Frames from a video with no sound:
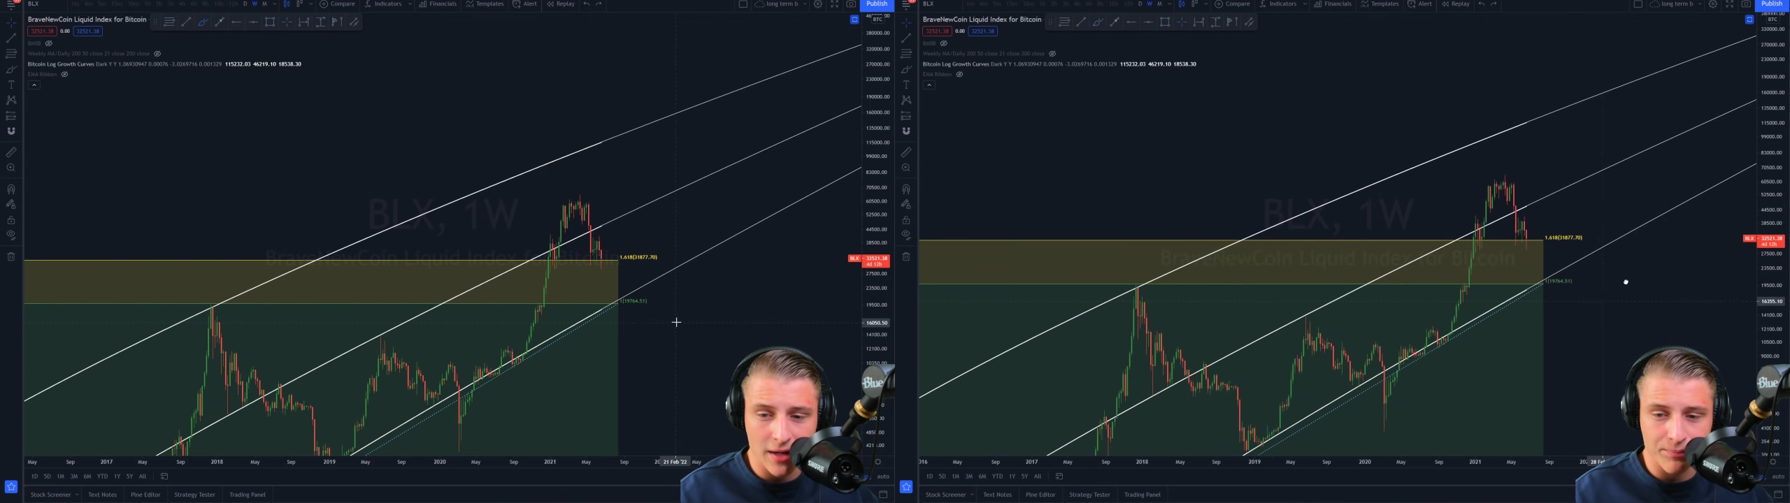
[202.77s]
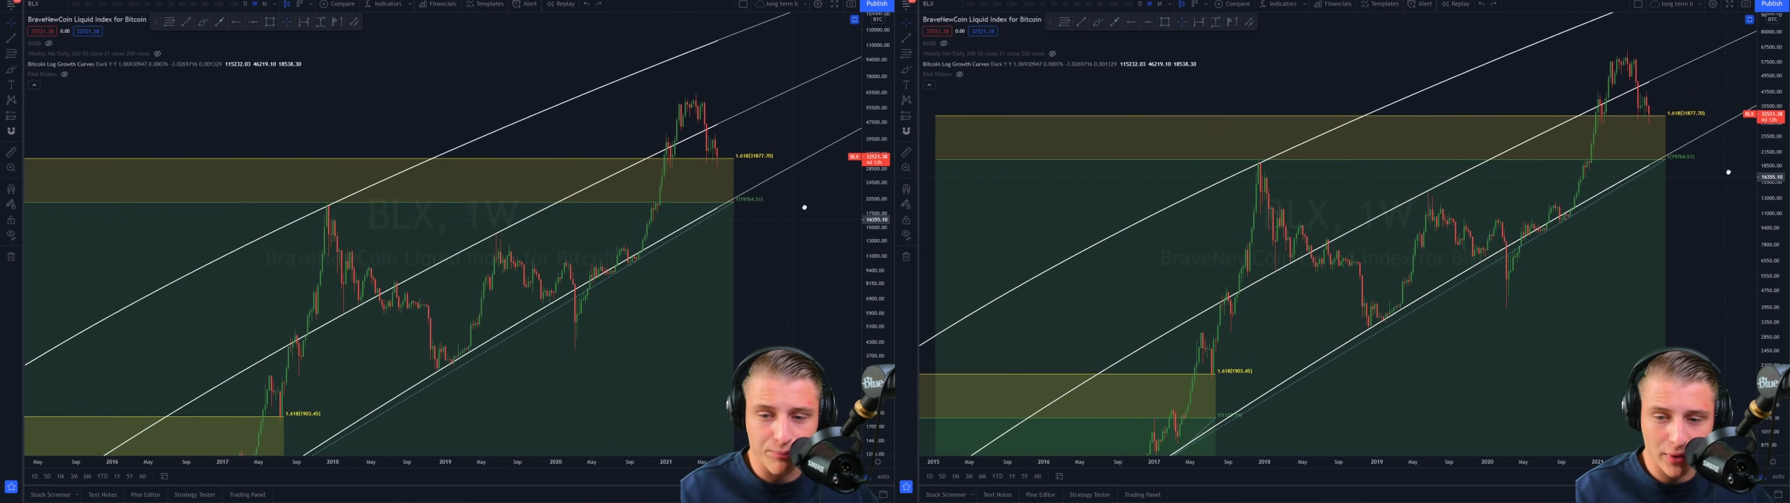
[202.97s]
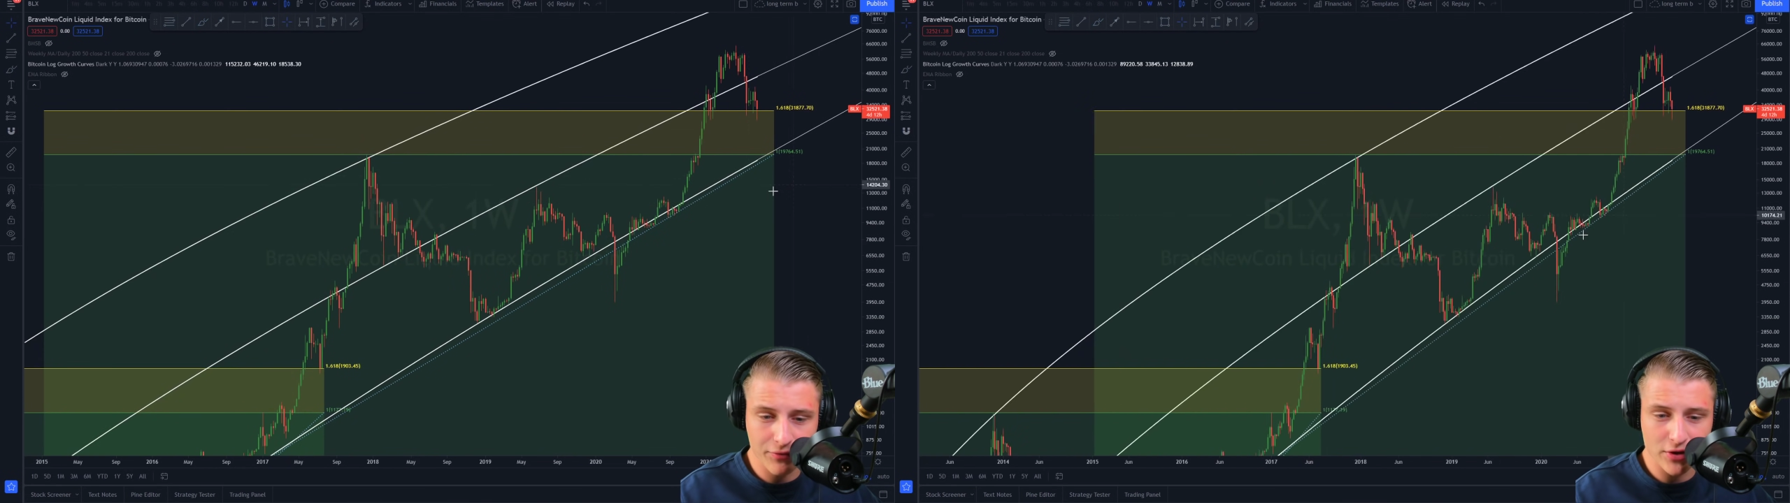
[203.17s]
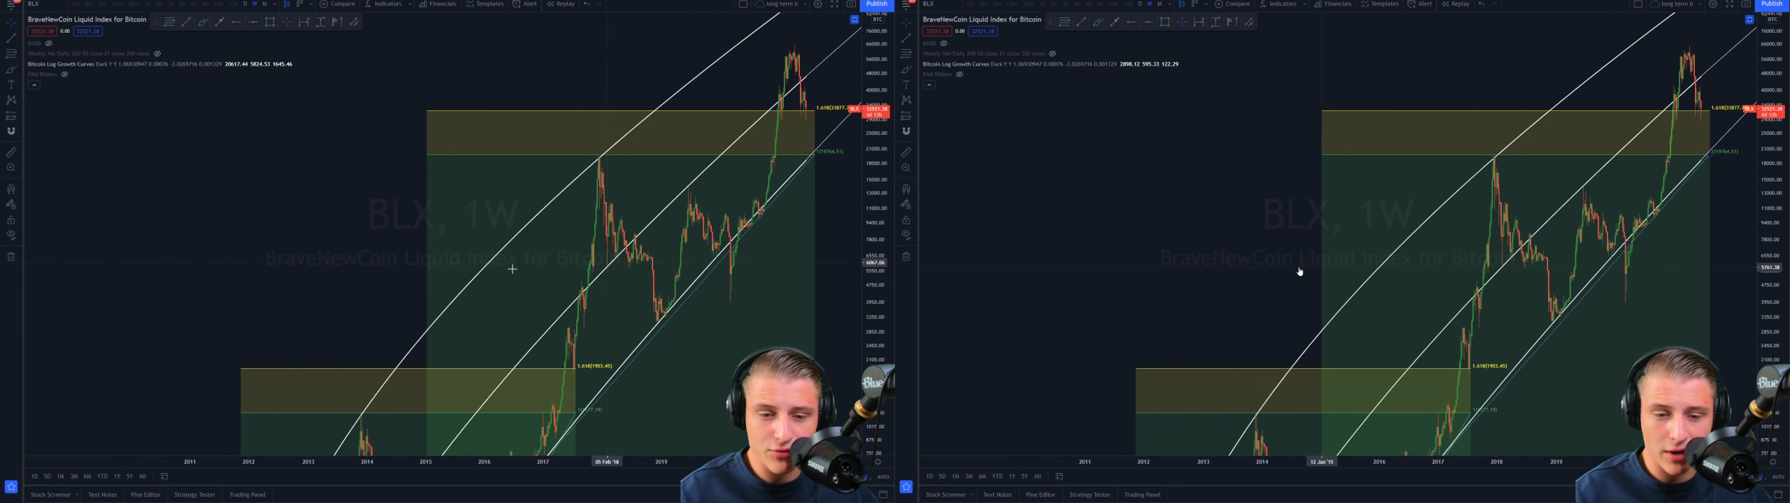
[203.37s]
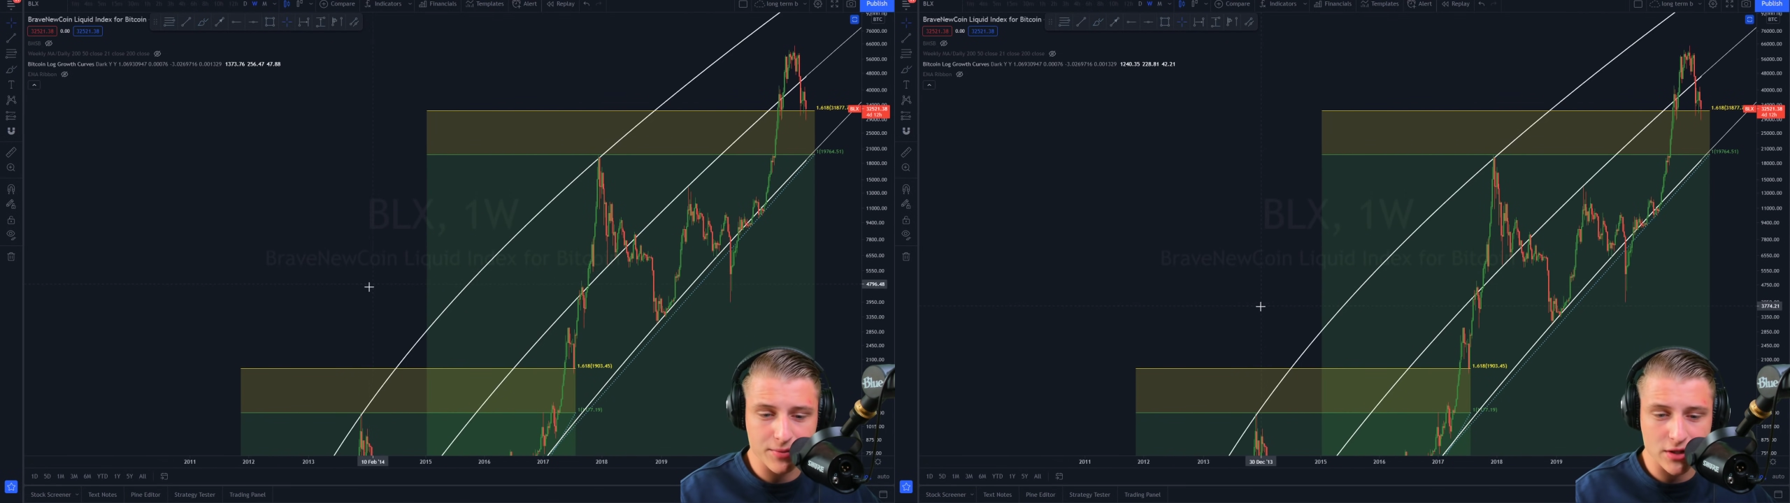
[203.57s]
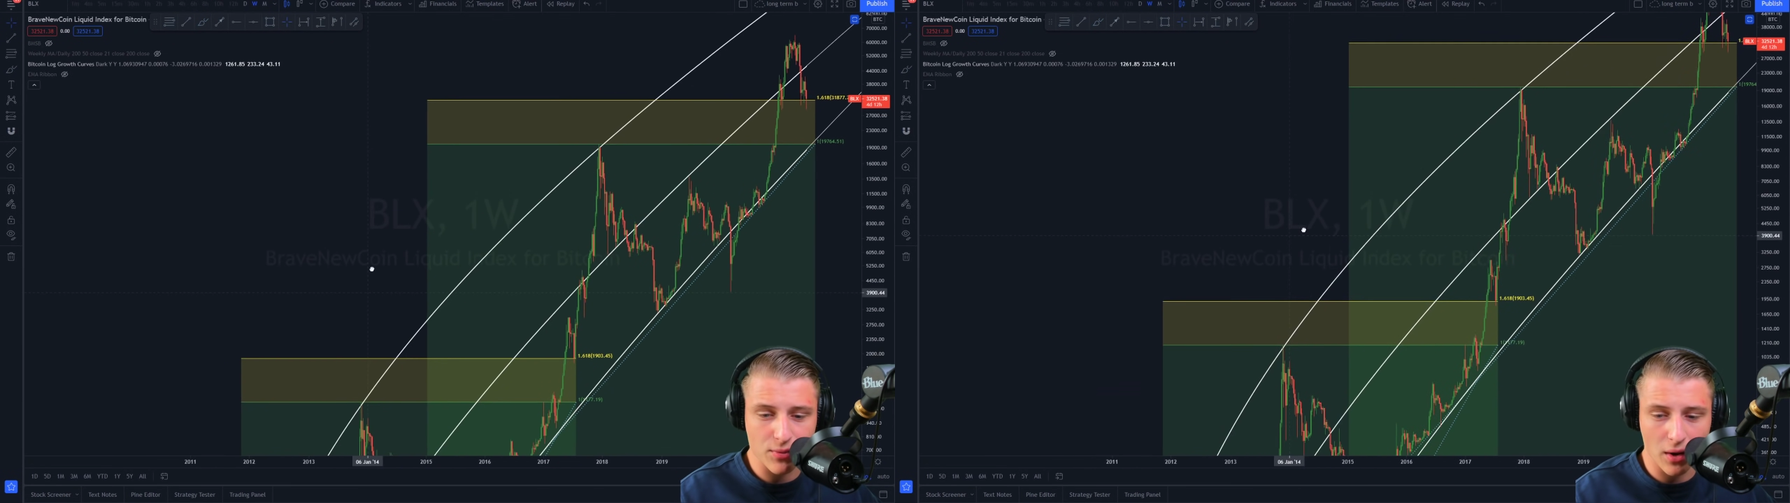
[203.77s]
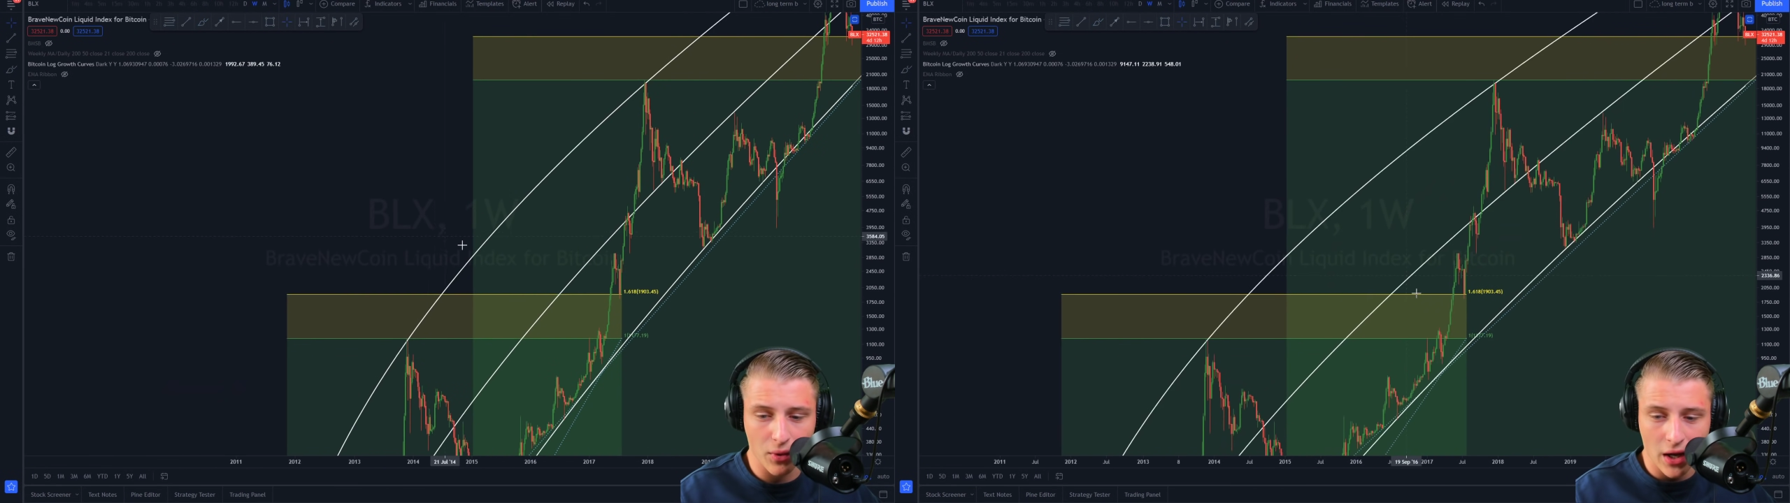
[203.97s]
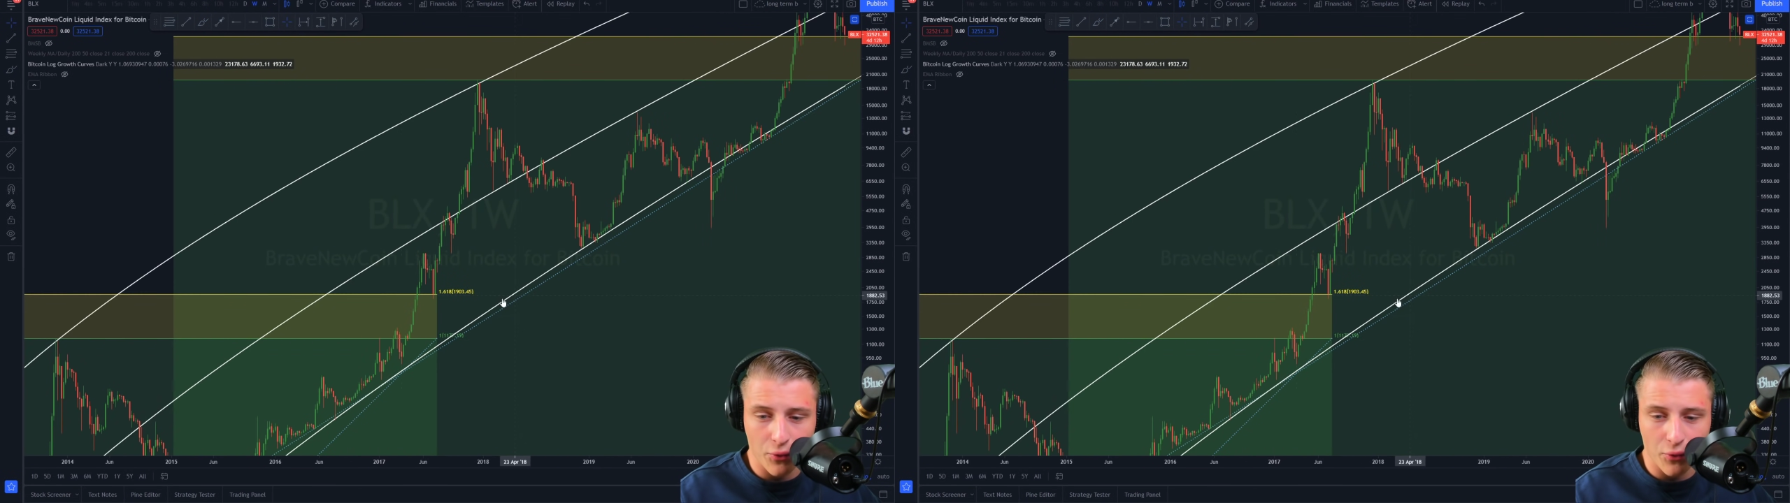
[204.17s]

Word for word: previous run-ups as well,